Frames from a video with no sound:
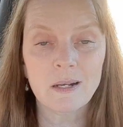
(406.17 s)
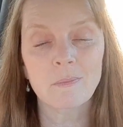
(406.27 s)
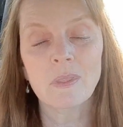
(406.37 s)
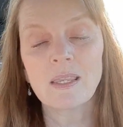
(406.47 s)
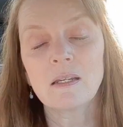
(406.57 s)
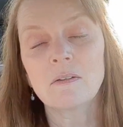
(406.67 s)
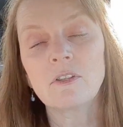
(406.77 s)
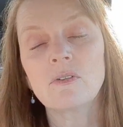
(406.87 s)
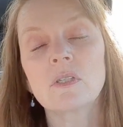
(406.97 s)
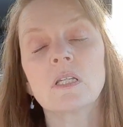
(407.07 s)
I'm thinking of
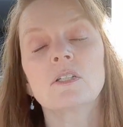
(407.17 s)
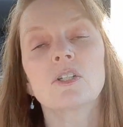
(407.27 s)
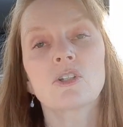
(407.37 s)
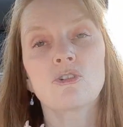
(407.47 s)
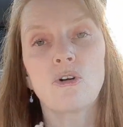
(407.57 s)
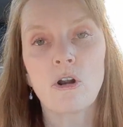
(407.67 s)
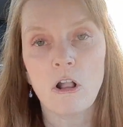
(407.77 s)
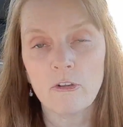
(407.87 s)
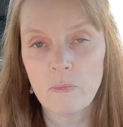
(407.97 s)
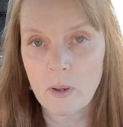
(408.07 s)
using to store
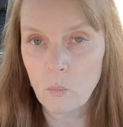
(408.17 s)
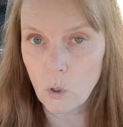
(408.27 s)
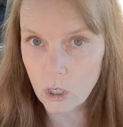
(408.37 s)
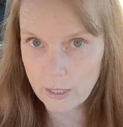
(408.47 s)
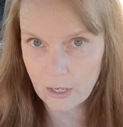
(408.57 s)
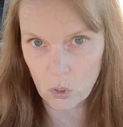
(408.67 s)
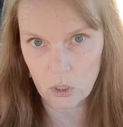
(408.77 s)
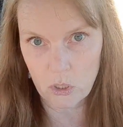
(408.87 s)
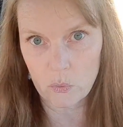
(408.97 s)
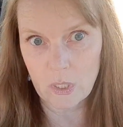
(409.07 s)
all of my workout
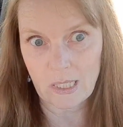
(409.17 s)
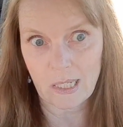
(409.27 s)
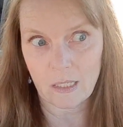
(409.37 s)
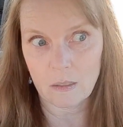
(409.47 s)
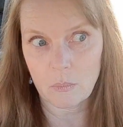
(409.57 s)
clothing in,